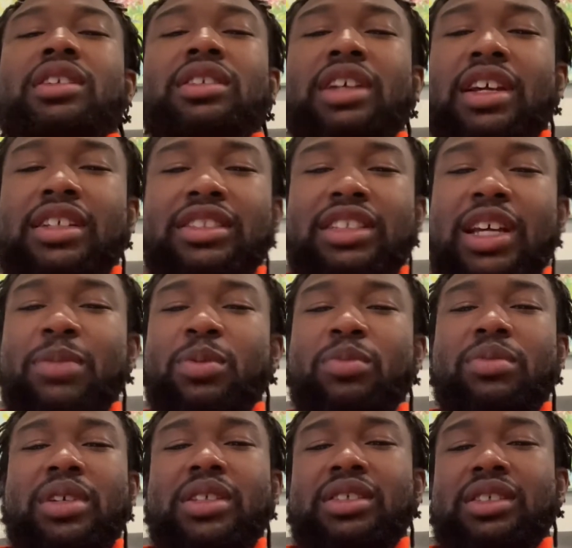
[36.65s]
a landscaping
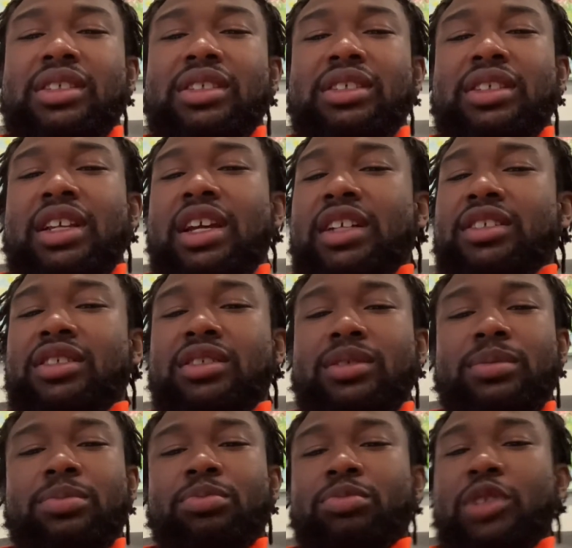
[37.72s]
business and had
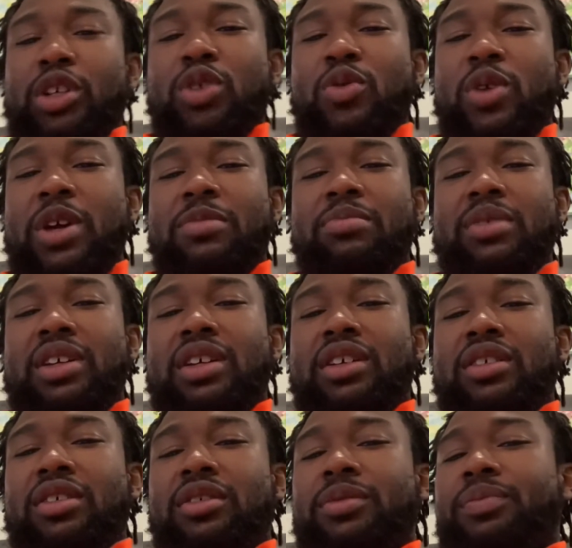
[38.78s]
some
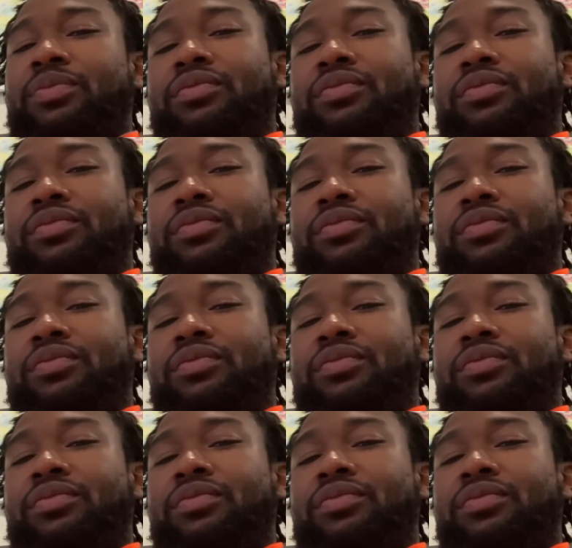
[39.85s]
equipment or